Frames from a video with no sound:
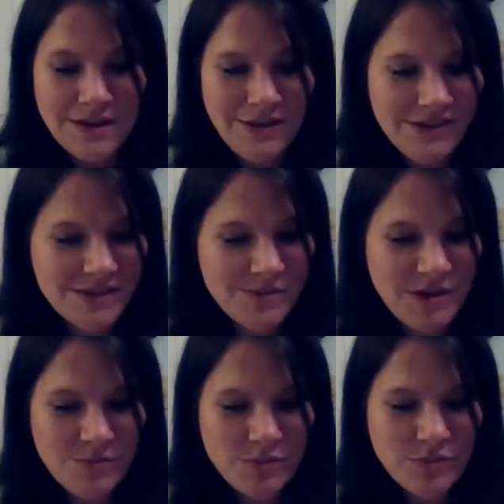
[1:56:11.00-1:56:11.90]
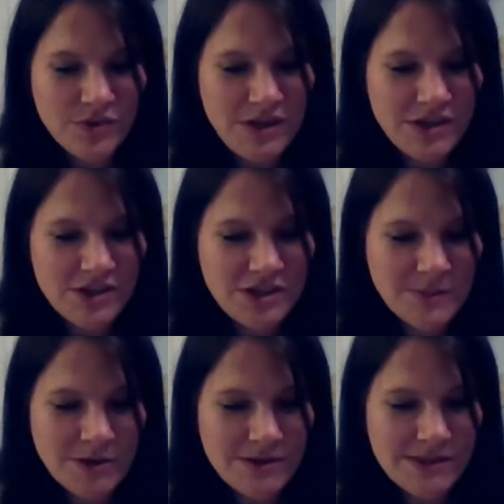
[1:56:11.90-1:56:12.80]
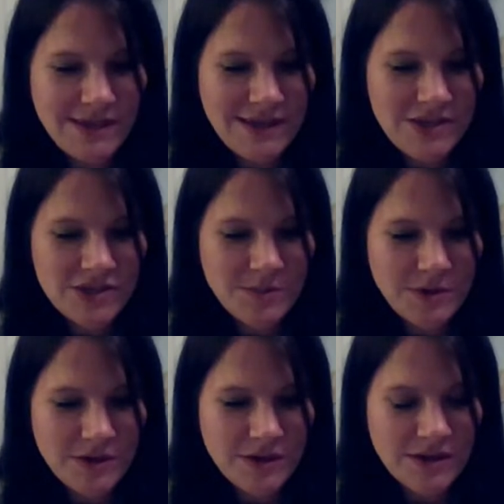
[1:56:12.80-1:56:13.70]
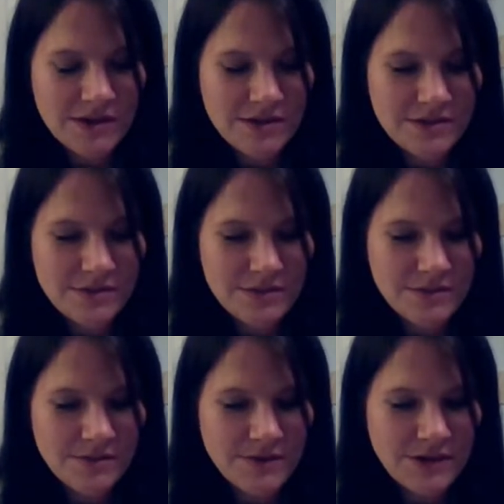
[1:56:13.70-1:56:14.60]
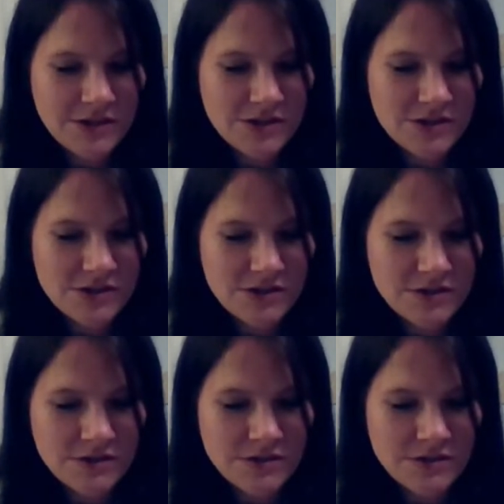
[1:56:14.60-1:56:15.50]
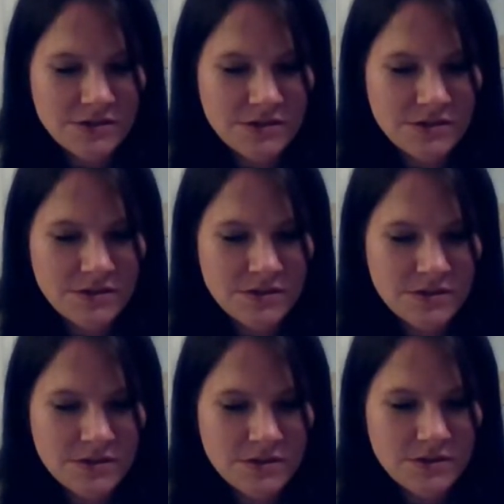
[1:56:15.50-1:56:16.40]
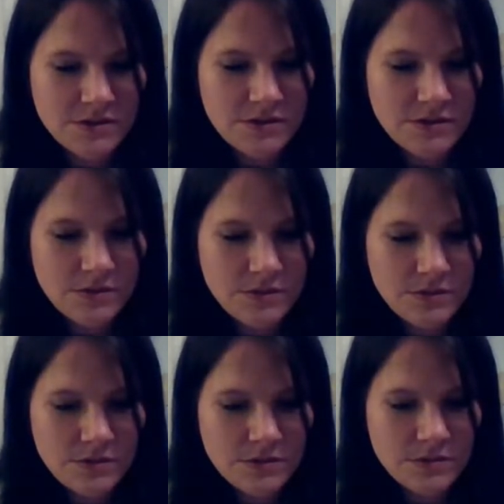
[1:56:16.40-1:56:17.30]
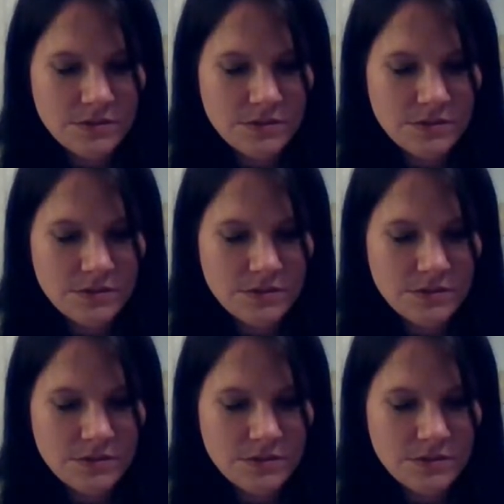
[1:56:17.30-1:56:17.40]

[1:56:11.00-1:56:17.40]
They look to be pretty good shape. I don't see any chipping on that finish. Do, do,